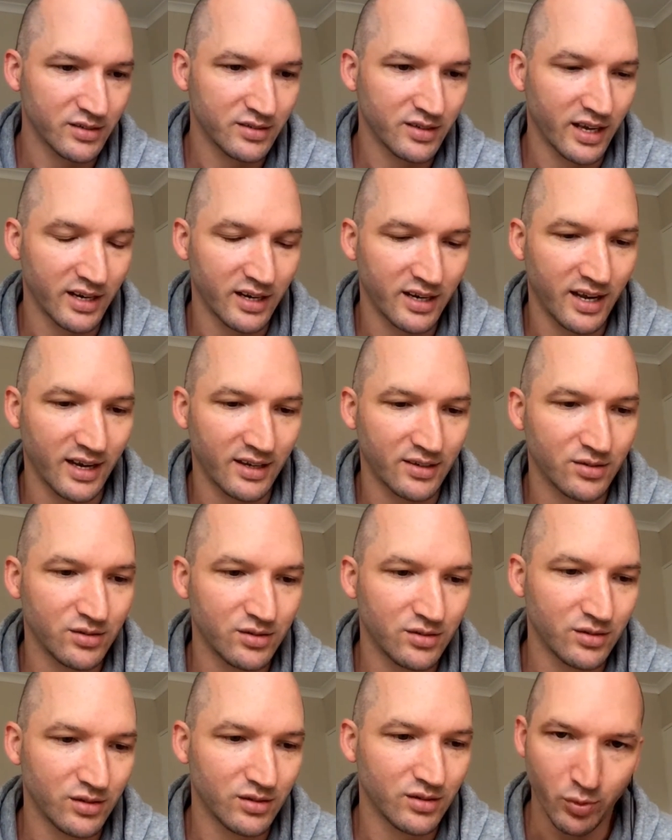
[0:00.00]
is that it
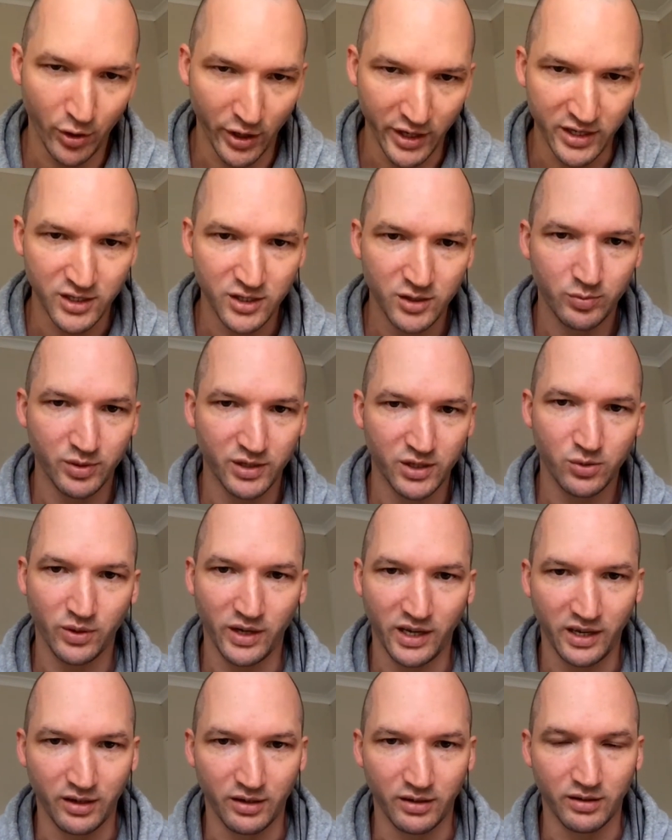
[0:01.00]
has a bridge
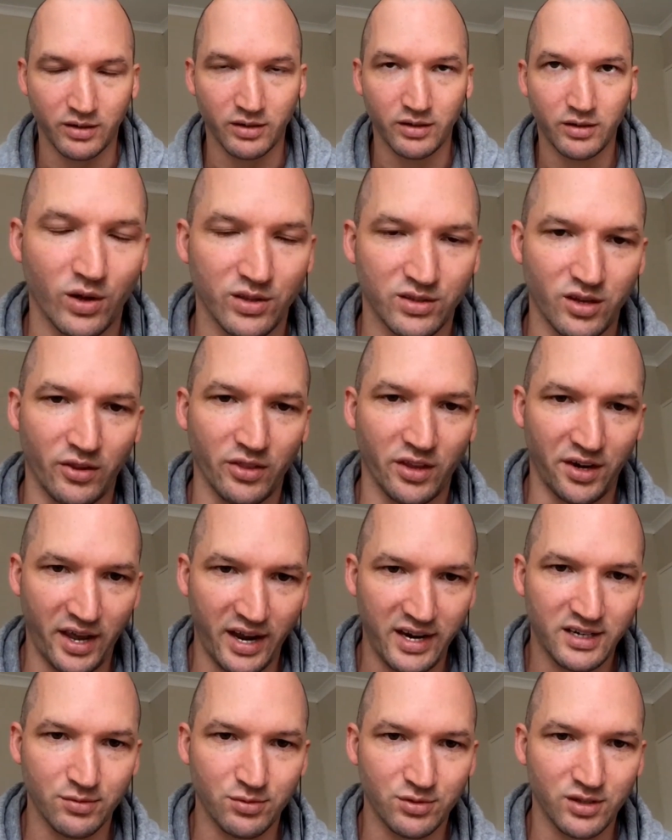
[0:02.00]
between what's on the
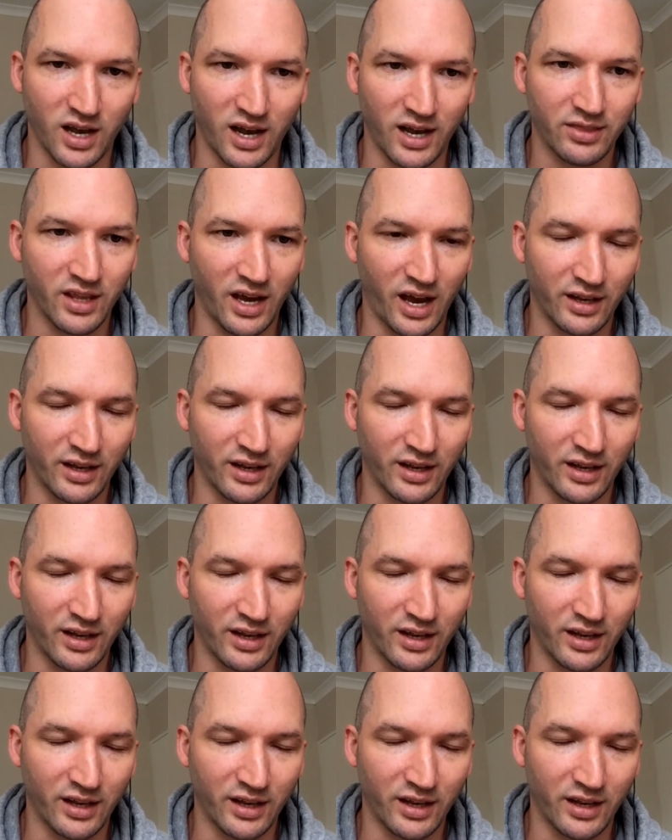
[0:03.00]
native side,